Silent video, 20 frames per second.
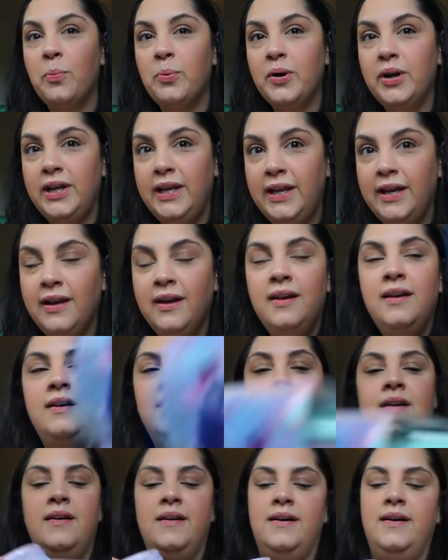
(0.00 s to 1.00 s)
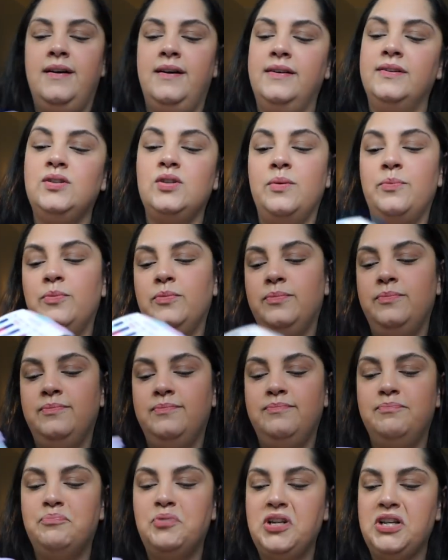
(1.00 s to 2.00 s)
pretty. Uh, so I'm
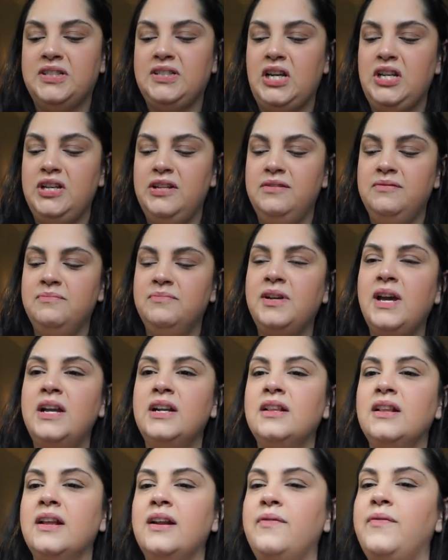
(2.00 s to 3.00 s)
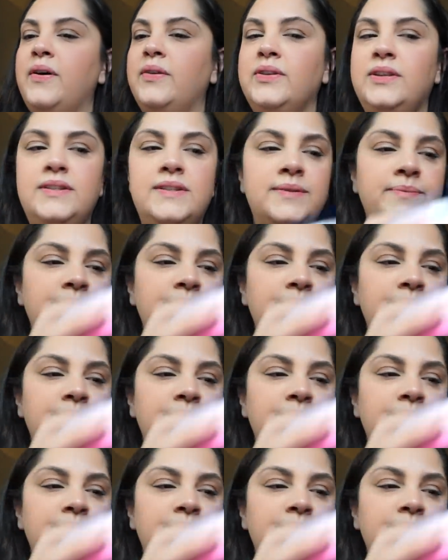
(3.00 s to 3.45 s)
pretty excited. Kind of glad I found these